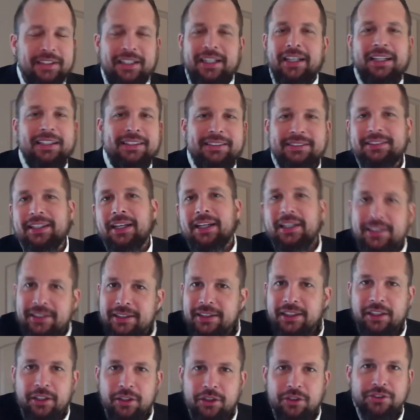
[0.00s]
8, 10
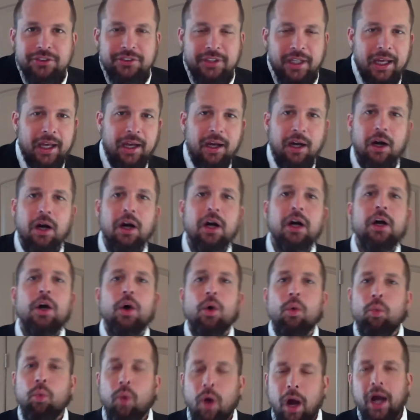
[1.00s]
years now.
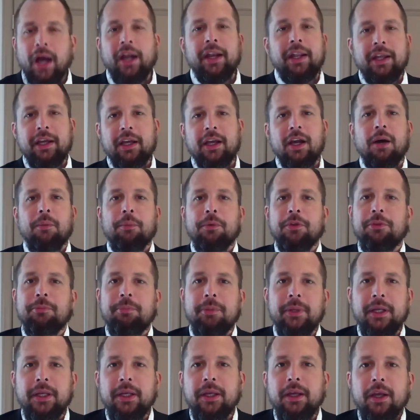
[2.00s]
Why do they come with
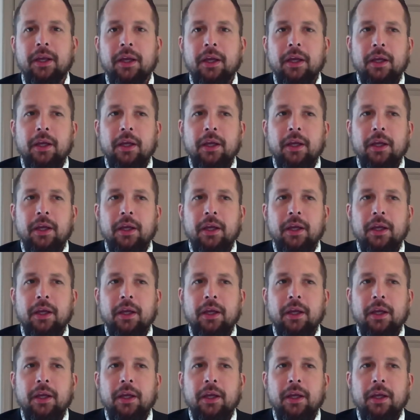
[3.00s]
me?